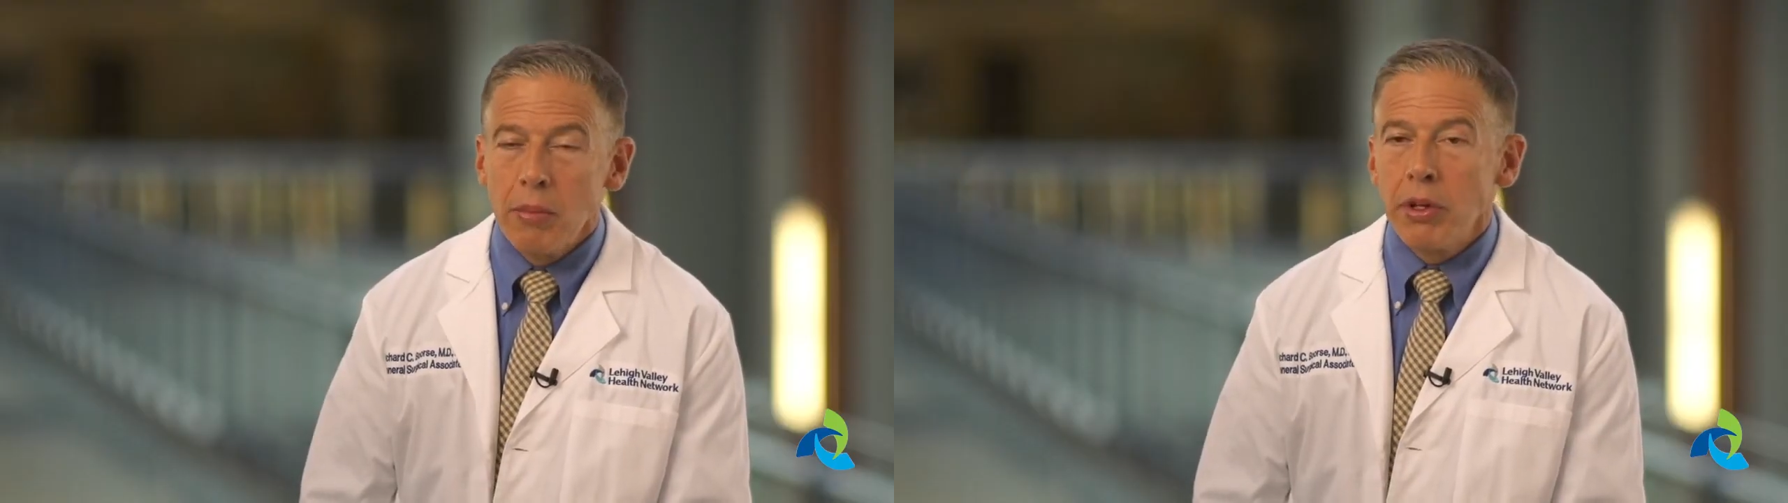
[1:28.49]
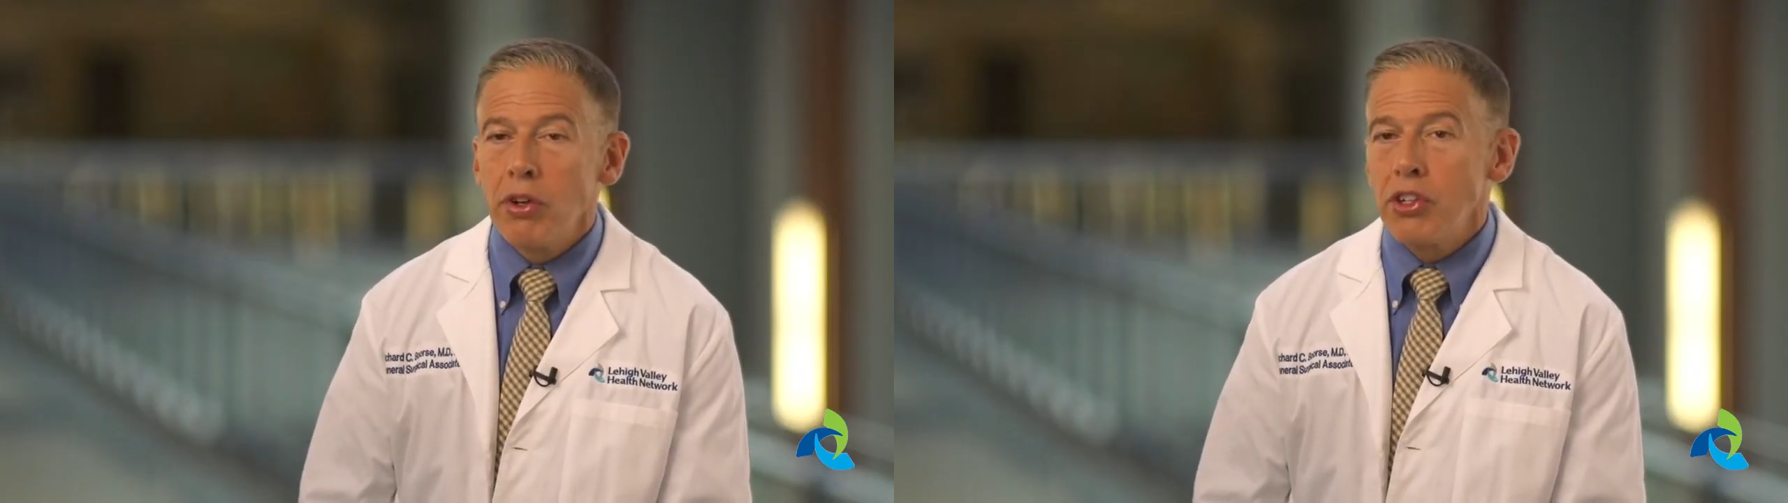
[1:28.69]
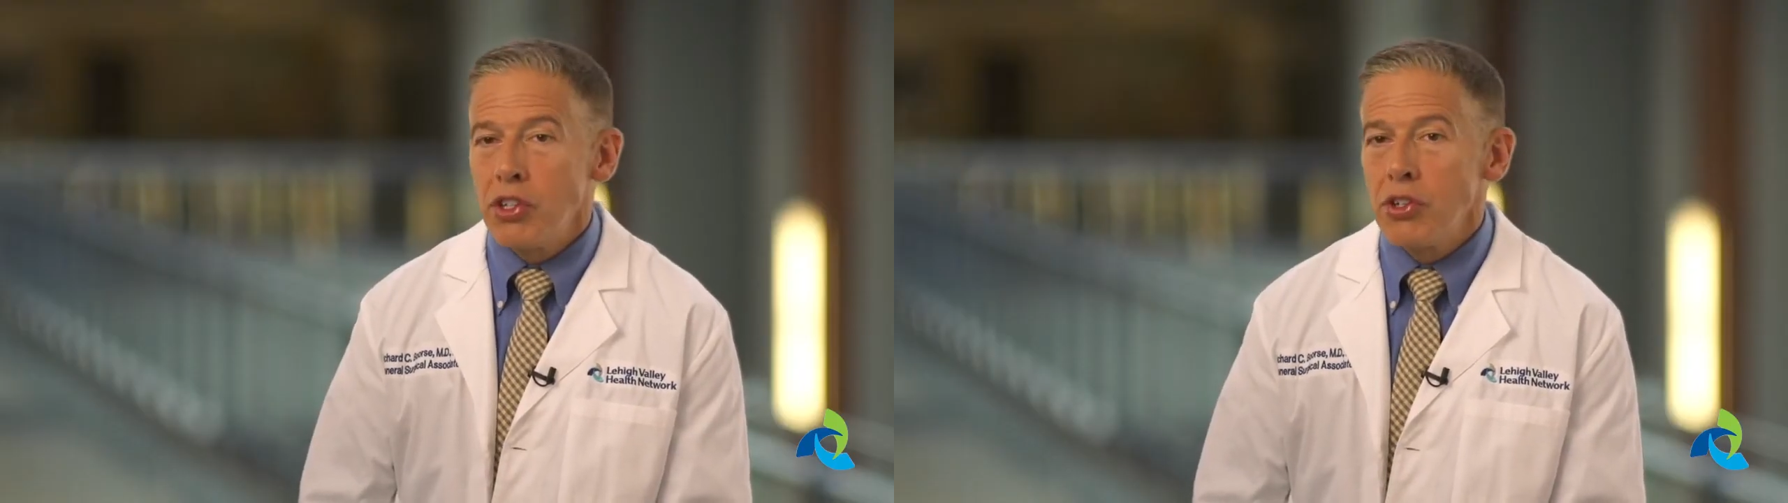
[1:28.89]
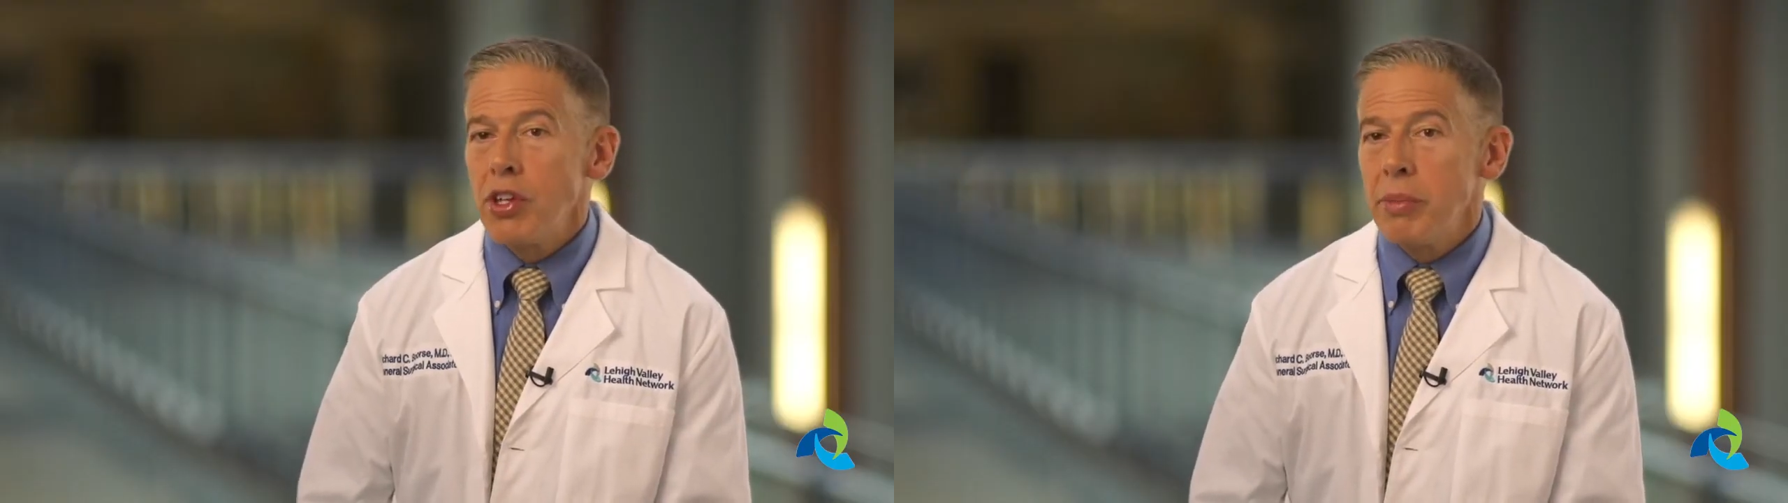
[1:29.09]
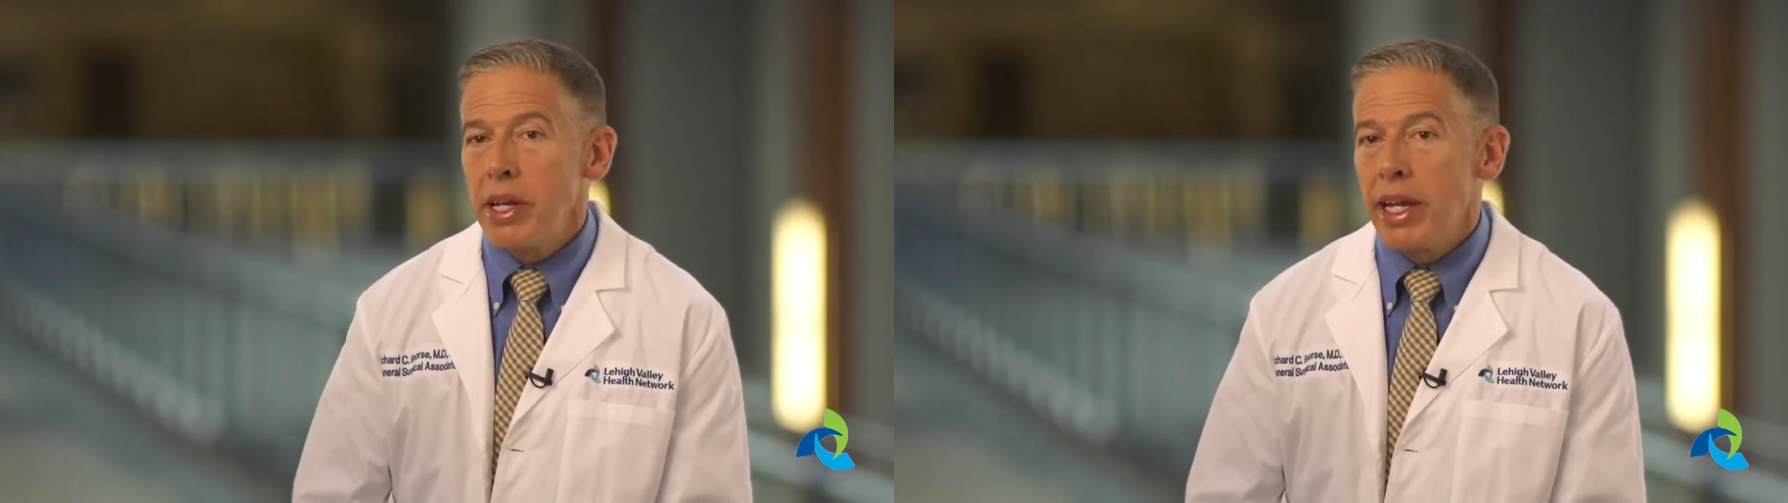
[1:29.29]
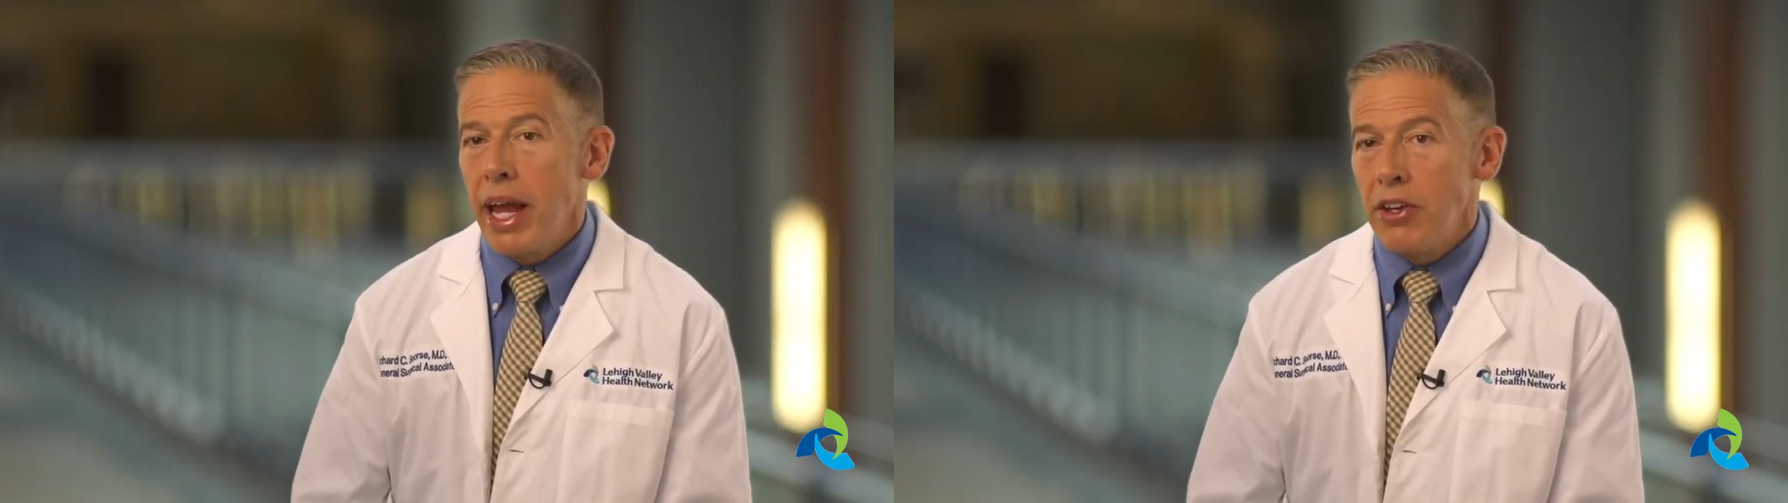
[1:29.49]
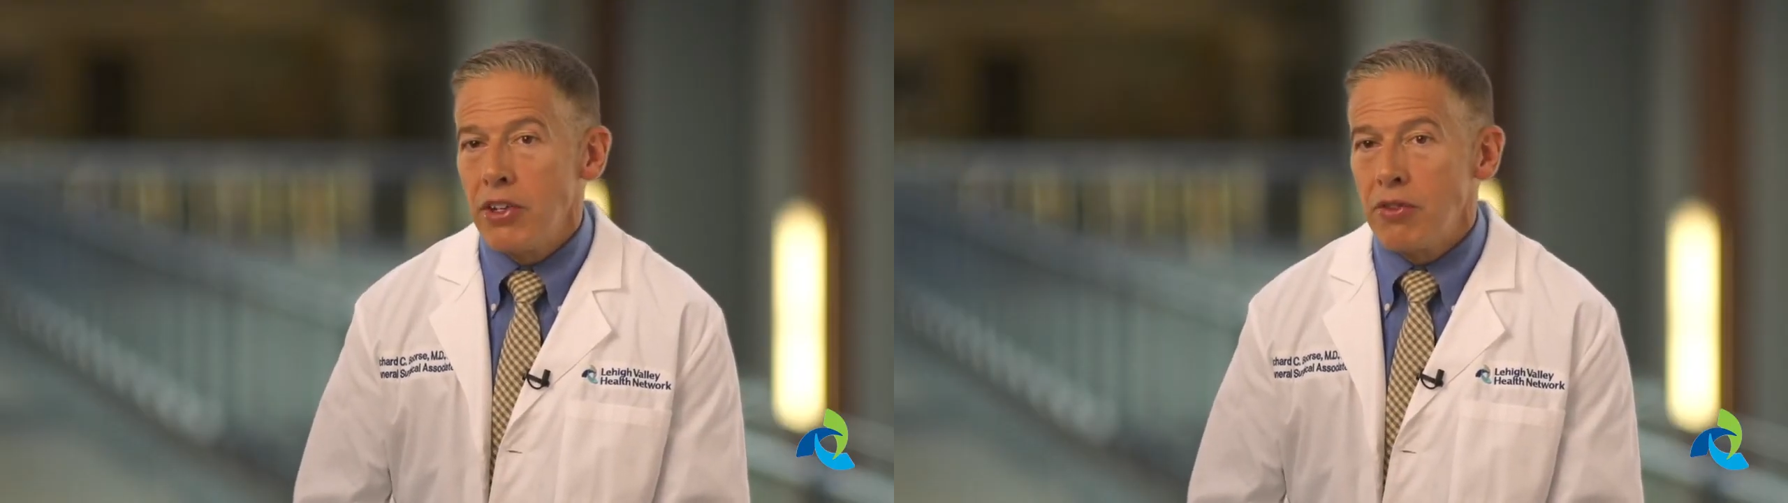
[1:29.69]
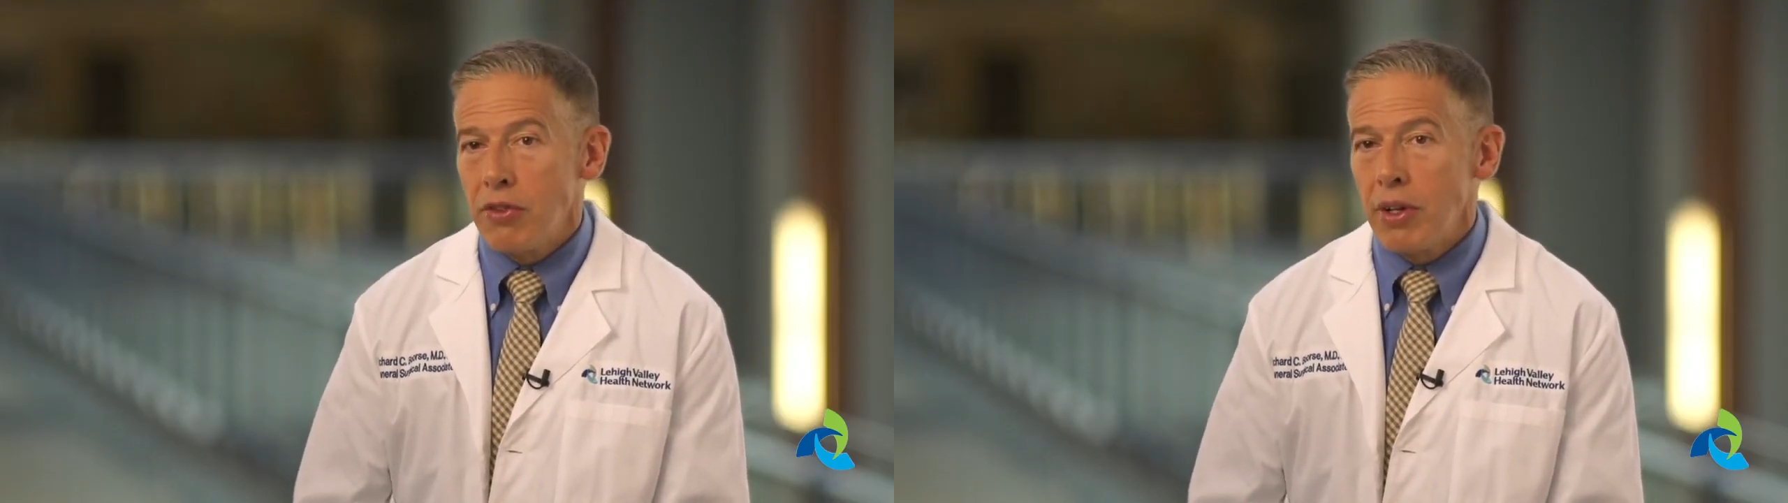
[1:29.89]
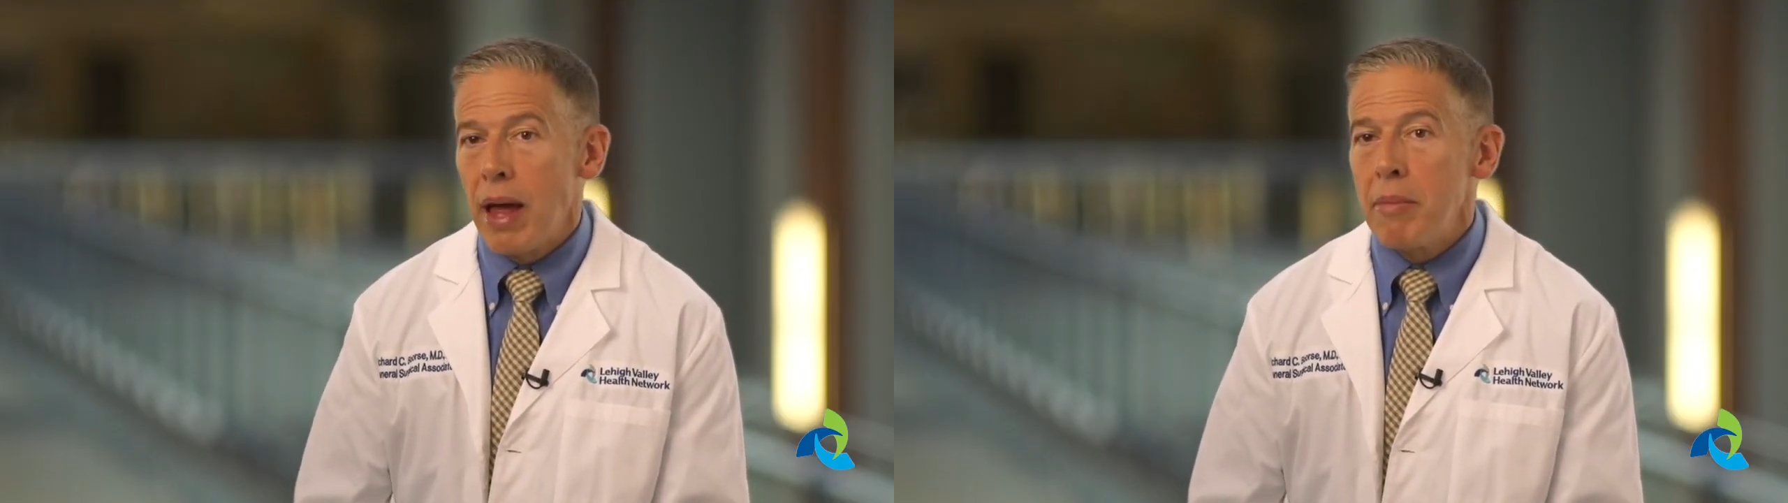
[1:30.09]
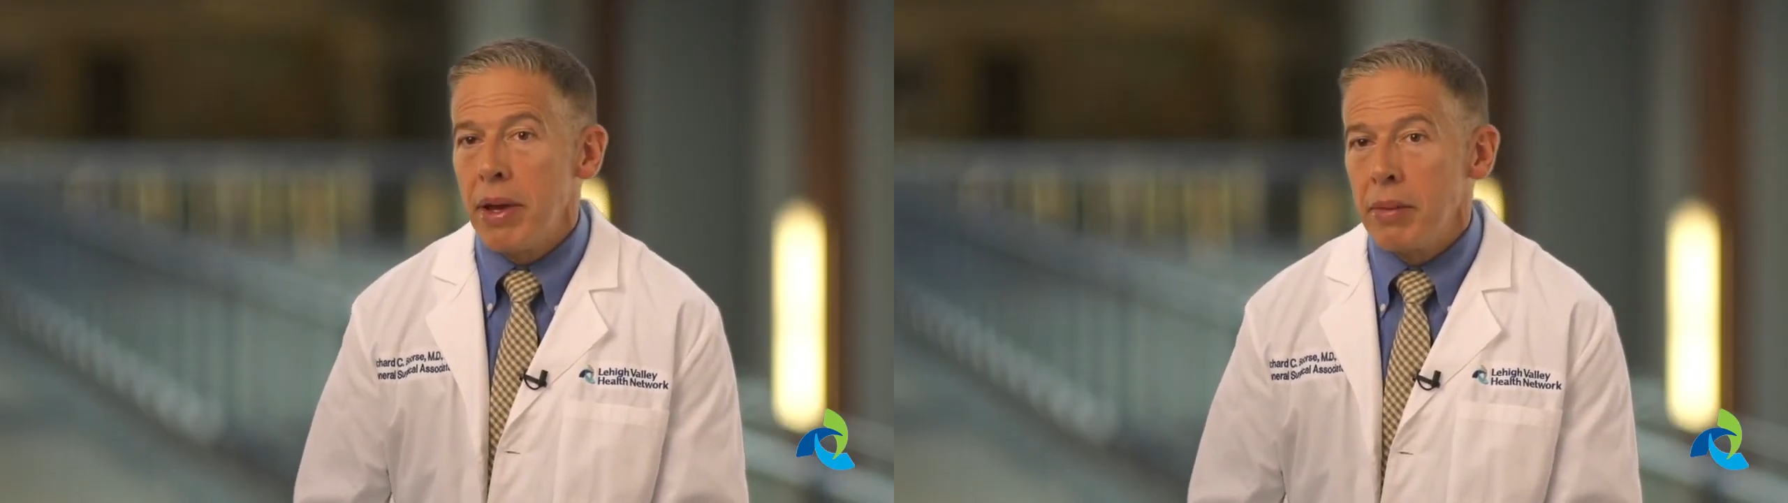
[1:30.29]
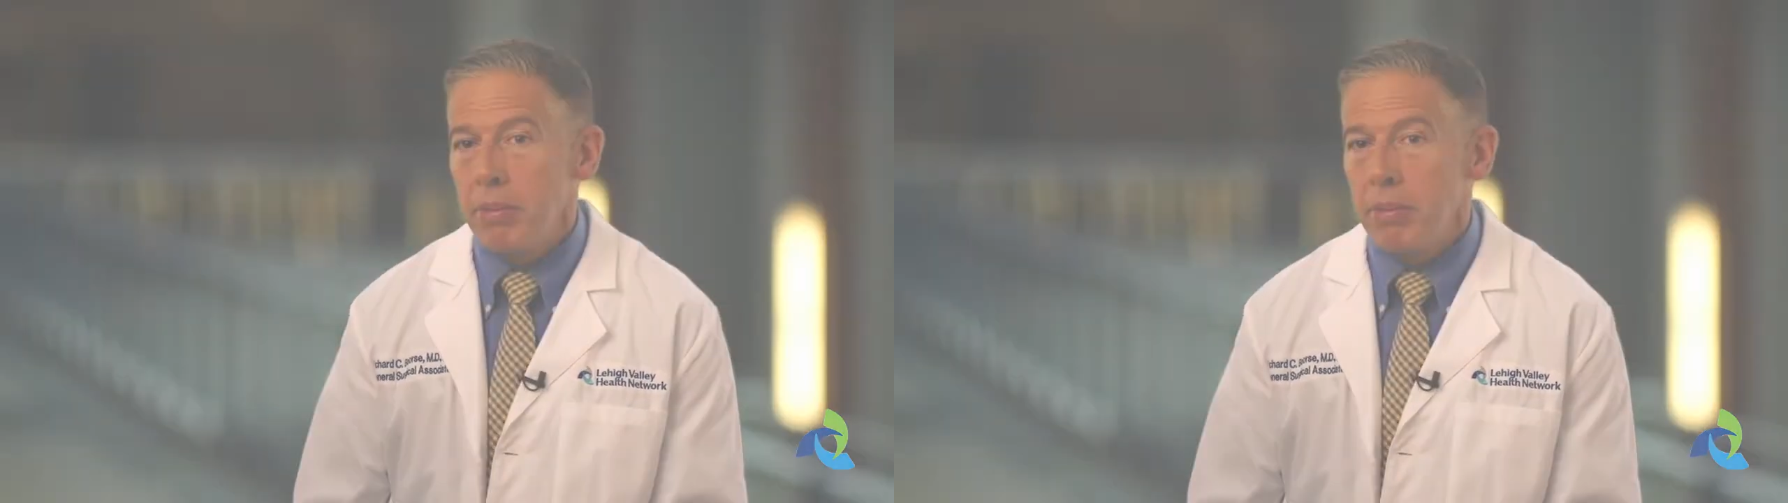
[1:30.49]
but there are still some indications for LAPBAND